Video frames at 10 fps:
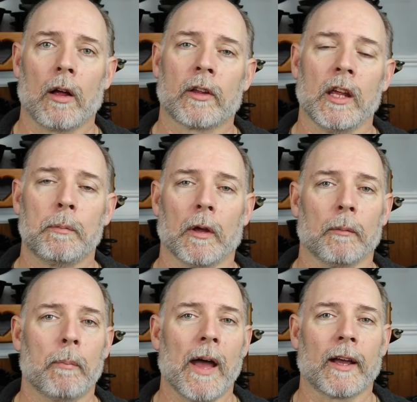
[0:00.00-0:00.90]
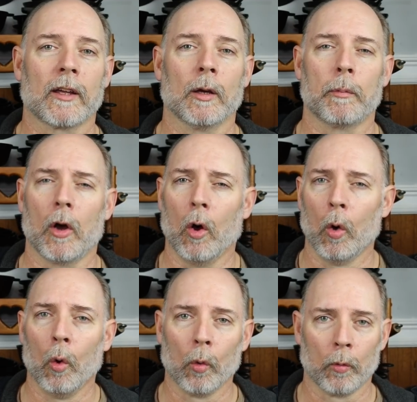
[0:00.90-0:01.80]
I'll keep a backup
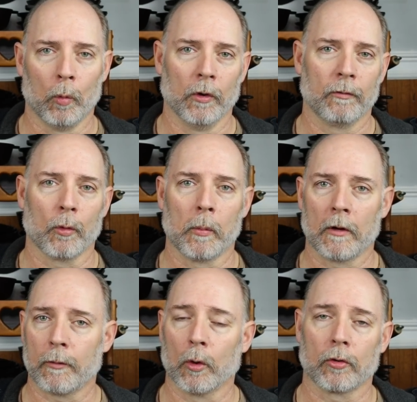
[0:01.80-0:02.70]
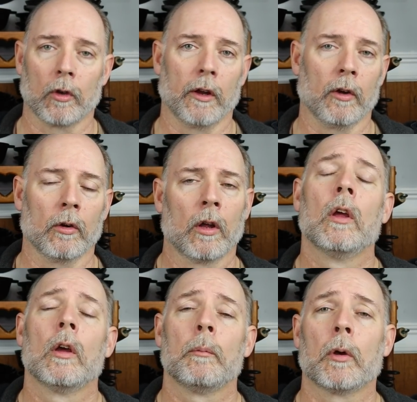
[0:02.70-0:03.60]
old one for my first layer
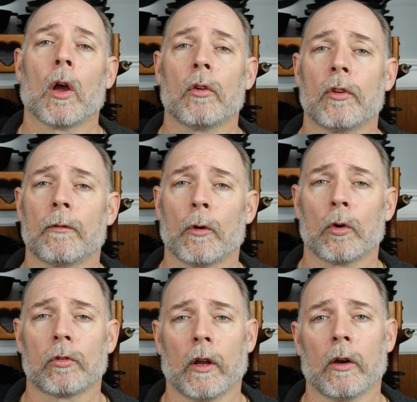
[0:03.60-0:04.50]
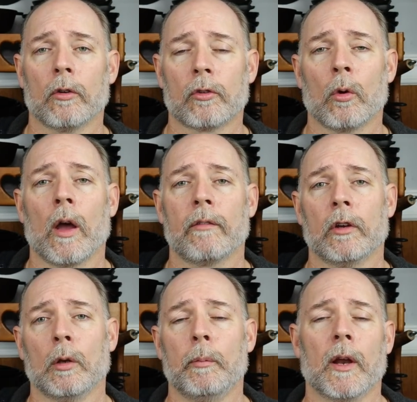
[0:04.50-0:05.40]
because that first layer is going to
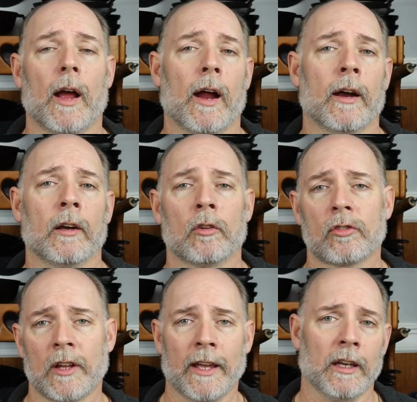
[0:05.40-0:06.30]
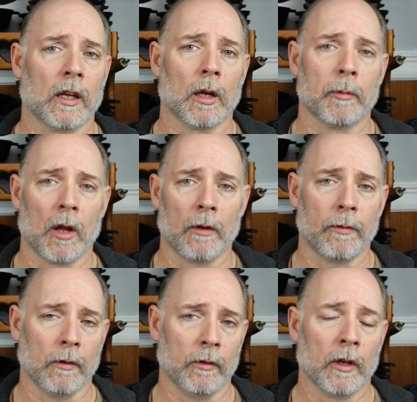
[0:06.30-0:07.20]
have a little bit of iron staining coming
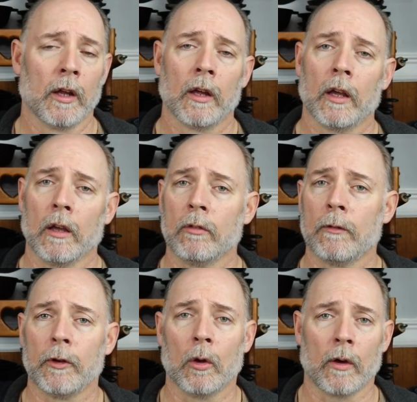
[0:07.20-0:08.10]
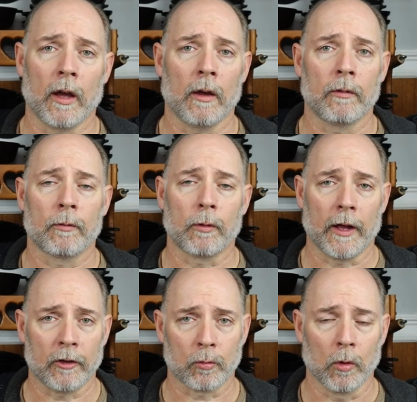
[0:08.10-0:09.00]
off of it, even if you don't have
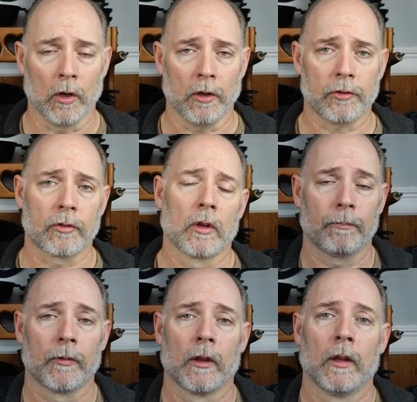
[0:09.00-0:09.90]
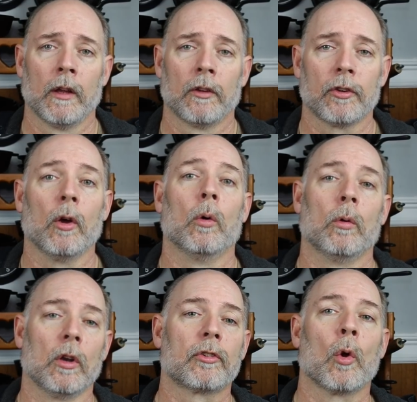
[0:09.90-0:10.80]
flash rust. So
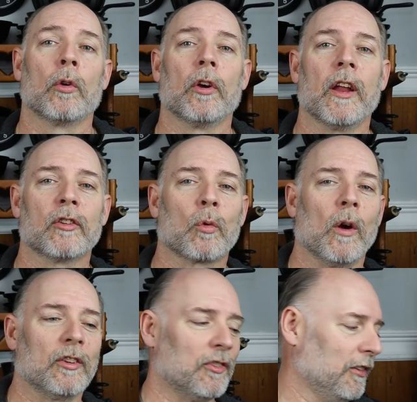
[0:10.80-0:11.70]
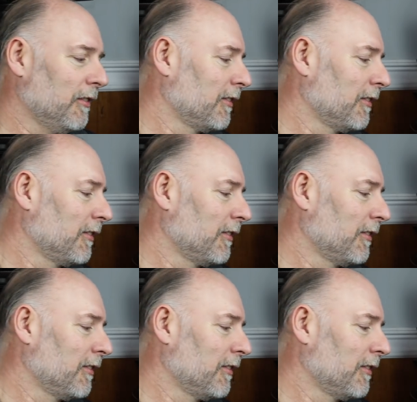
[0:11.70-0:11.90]
let's go on to our next question.